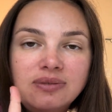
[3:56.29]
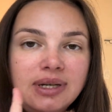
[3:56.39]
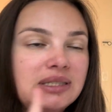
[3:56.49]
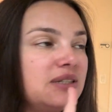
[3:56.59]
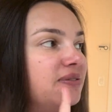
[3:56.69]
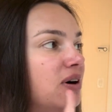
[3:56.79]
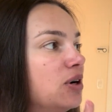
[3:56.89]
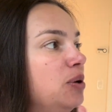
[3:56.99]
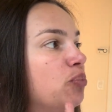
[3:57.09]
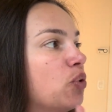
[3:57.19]
it's a
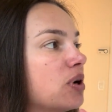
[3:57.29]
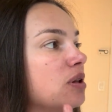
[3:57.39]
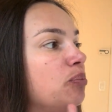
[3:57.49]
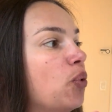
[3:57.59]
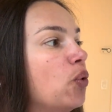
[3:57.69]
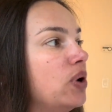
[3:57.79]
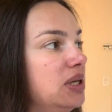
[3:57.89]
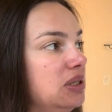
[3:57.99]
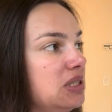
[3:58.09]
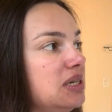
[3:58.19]
very important
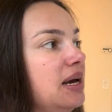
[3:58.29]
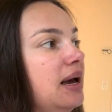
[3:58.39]
point.